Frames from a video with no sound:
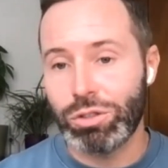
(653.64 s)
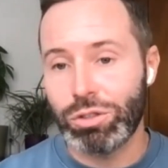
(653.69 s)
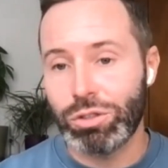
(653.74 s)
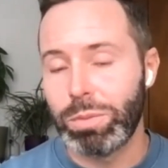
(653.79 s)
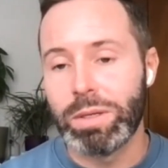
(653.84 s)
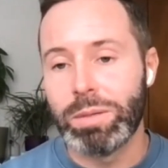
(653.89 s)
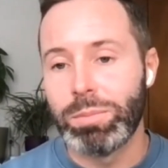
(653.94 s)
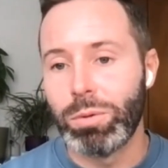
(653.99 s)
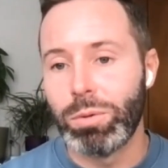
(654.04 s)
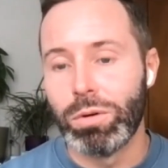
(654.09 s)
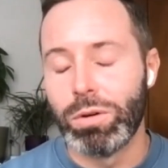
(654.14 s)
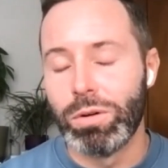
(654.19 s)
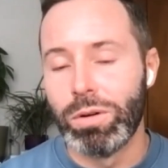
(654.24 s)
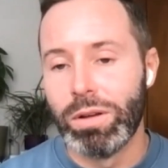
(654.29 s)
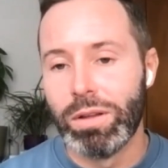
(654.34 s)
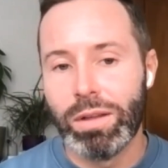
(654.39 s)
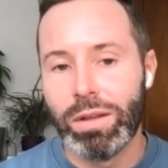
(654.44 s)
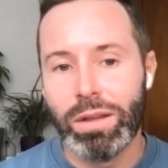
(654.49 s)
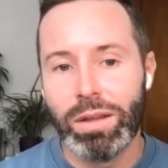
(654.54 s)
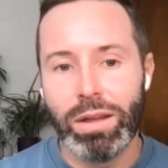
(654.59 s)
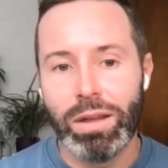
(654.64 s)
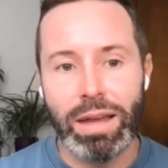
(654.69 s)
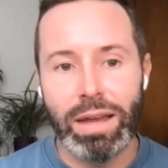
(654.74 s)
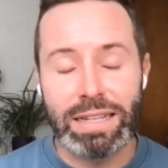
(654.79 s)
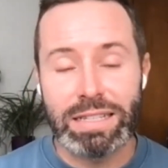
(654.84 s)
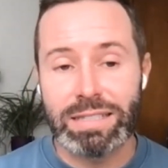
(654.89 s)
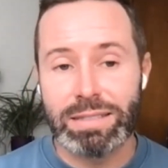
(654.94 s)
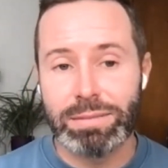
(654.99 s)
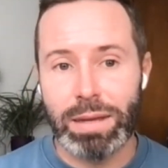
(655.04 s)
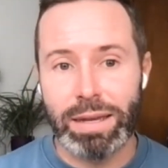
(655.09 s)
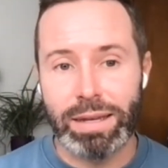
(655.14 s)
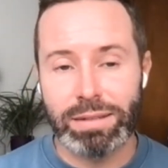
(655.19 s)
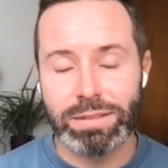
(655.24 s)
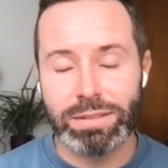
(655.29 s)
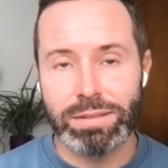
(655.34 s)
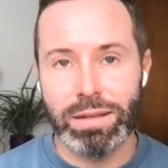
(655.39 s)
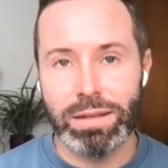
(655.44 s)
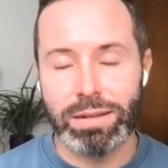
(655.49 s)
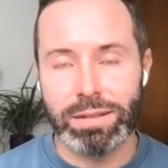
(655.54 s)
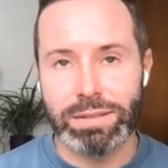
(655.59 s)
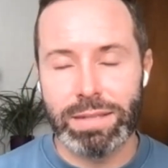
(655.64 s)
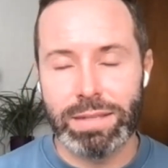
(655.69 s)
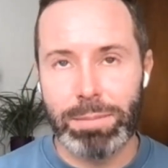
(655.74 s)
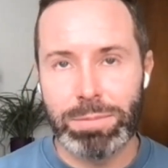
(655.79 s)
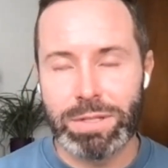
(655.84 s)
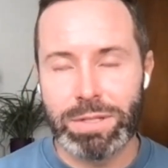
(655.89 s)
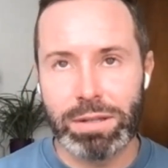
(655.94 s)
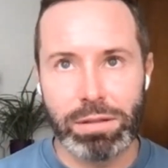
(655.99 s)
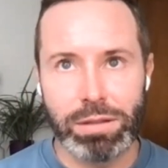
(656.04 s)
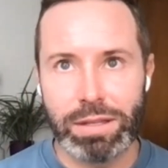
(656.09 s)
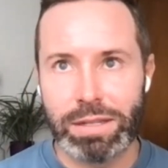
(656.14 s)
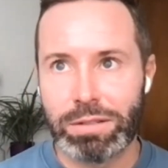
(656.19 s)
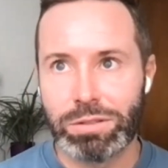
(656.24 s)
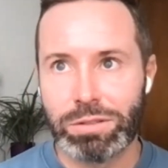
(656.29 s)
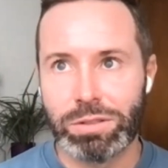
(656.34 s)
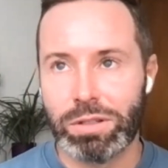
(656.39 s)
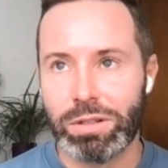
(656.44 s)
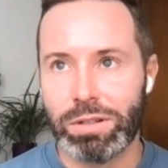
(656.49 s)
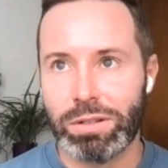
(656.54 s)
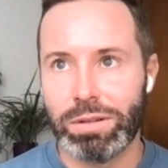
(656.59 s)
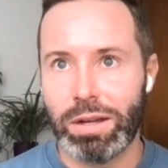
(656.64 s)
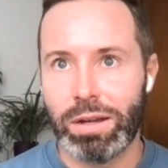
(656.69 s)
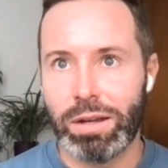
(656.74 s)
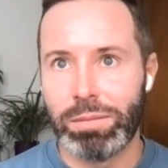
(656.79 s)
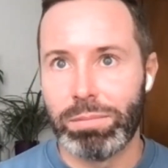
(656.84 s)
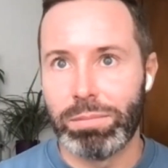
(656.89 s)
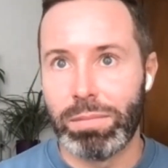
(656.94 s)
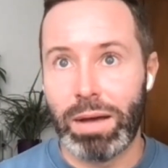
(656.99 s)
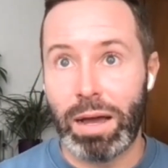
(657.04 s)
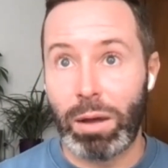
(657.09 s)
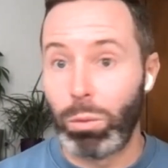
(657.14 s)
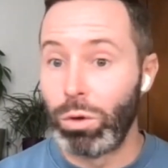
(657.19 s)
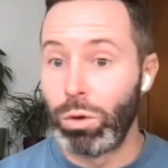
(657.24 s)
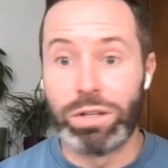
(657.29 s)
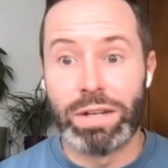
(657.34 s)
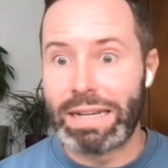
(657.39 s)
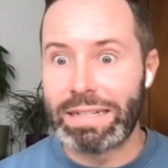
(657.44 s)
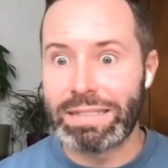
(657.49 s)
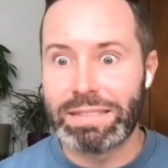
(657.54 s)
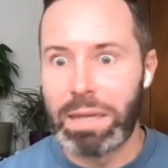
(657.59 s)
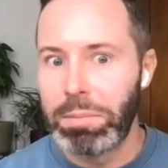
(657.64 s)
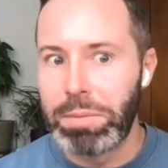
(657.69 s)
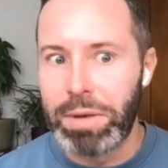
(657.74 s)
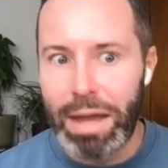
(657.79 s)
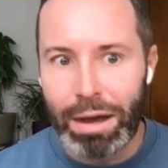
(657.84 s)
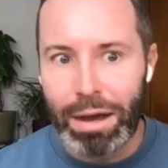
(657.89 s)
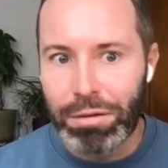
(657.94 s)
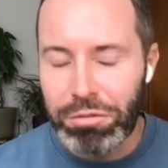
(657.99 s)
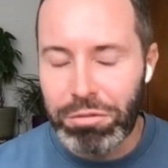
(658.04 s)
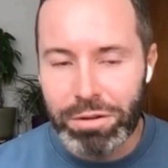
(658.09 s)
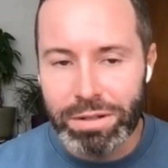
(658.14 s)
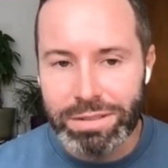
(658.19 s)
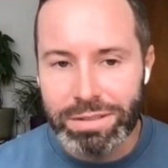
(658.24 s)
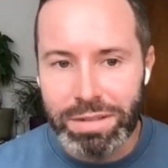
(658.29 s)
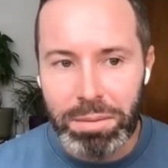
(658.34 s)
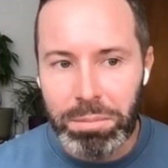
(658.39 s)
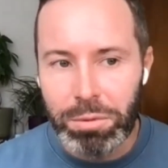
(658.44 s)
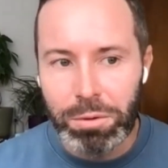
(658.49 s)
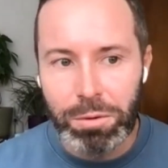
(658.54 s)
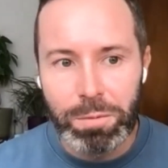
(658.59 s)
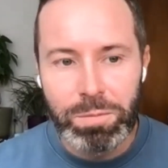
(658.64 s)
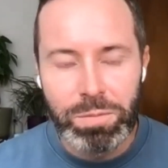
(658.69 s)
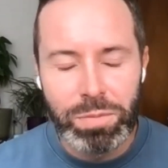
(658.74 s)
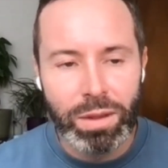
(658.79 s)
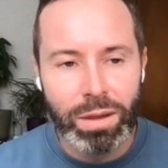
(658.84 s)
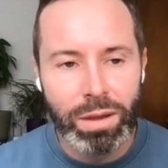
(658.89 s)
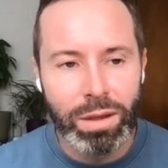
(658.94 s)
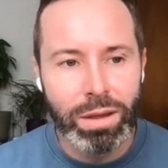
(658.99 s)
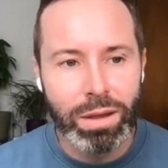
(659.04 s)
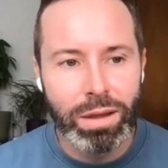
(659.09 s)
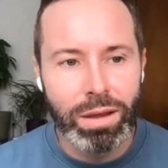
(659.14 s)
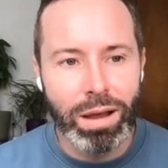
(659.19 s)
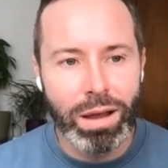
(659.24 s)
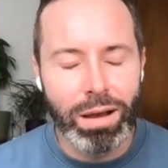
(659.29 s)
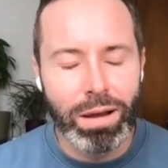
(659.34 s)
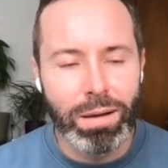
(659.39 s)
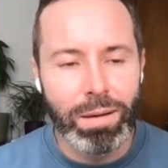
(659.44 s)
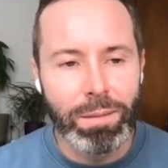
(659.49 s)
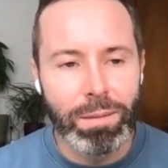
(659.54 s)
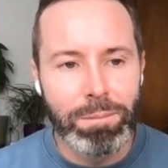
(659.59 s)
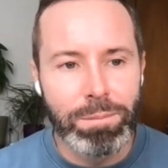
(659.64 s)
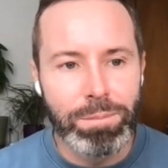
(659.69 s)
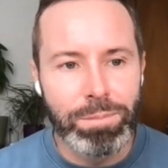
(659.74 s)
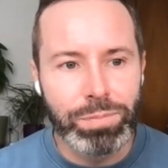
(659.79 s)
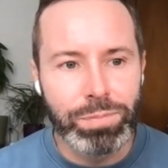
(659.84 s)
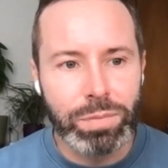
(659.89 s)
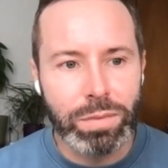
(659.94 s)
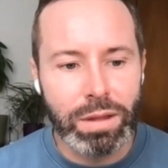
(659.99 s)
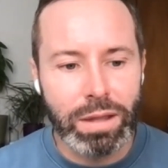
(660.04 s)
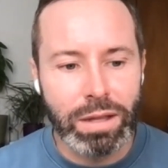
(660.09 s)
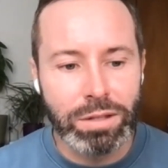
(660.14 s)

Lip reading: to people, accepting things that I wouldn't accept now, for example. And